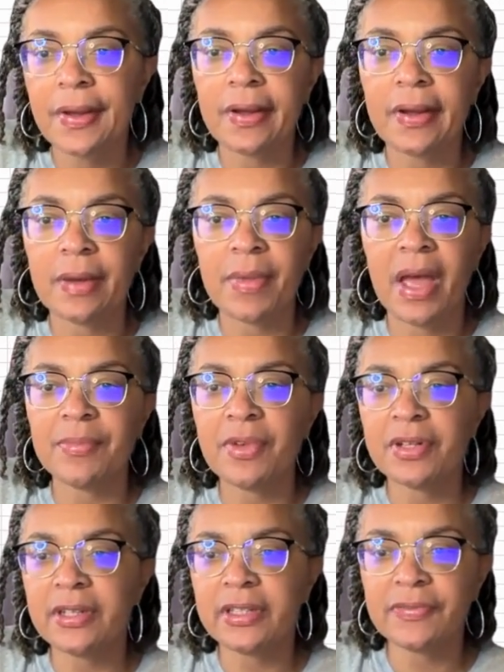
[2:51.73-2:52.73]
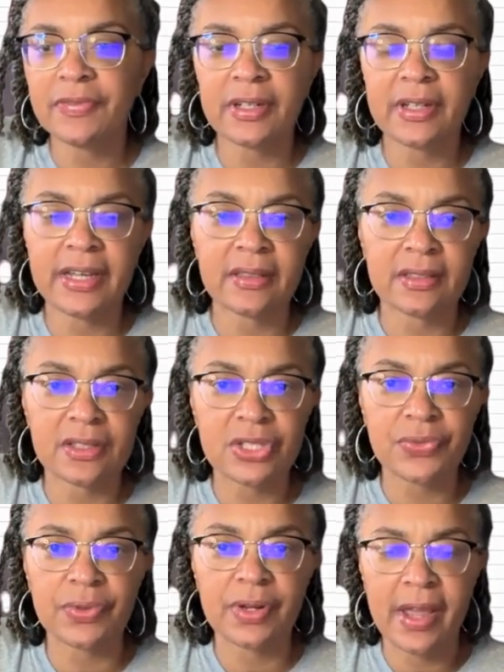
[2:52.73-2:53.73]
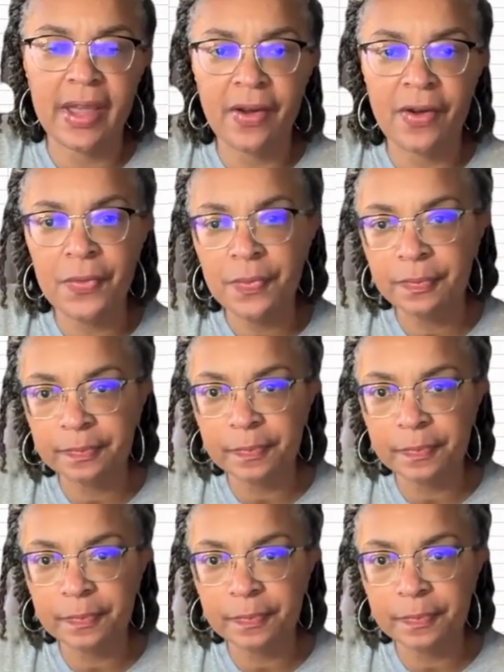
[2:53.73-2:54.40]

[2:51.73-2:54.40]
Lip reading: I'm going to leave it like this for now.